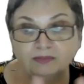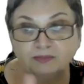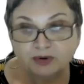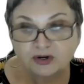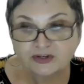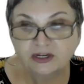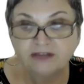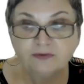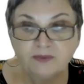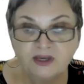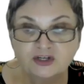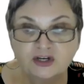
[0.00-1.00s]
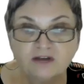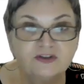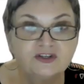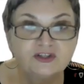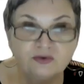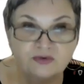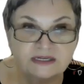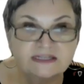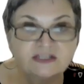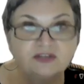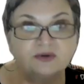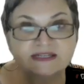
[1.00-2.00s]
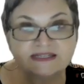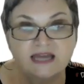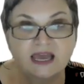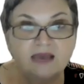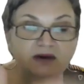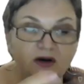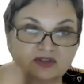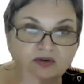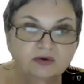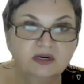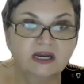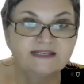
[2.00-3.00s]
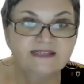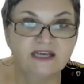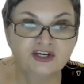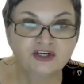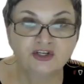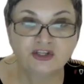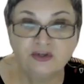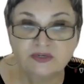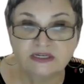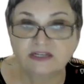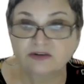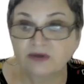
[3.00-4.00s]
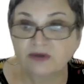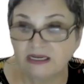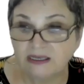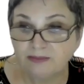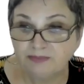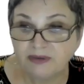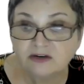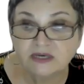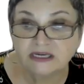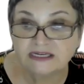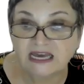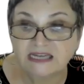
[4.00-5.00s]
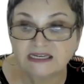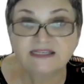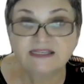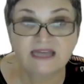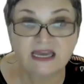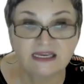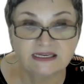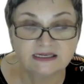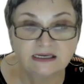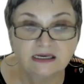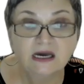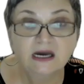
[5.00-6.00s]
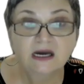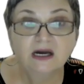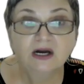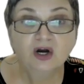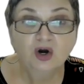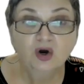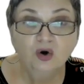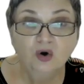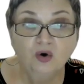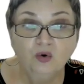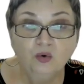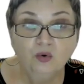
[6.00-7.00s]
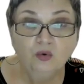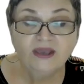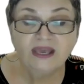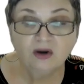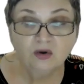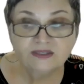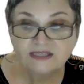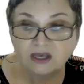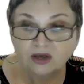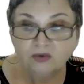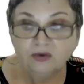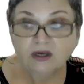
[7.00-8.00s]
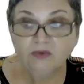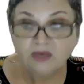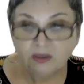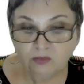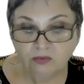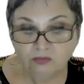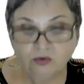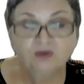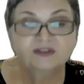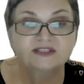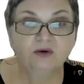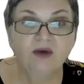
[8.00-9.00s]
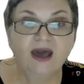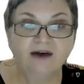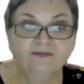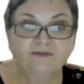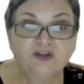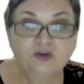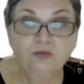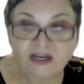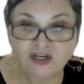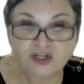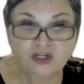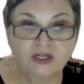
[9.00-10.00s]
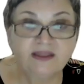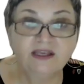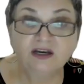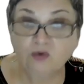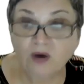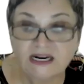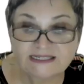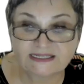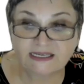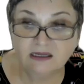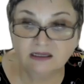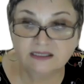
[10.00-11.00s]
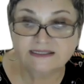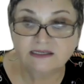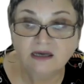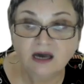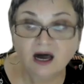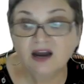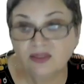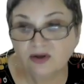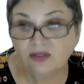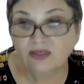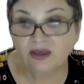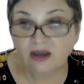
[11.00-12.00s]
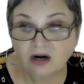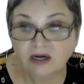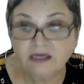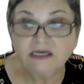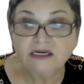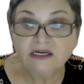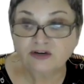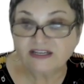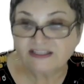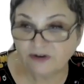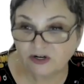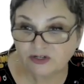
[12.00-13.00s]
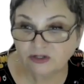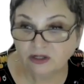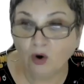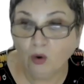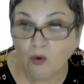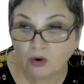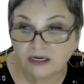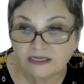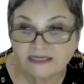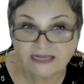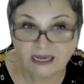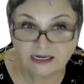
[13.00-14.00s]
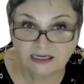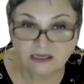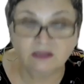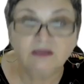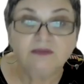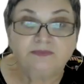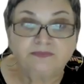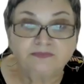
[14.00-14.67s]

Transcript: personal information of the student, student's name, host organization, tutor, training period, and date, we also have to mention the acquired skills, either they are transversal or technical,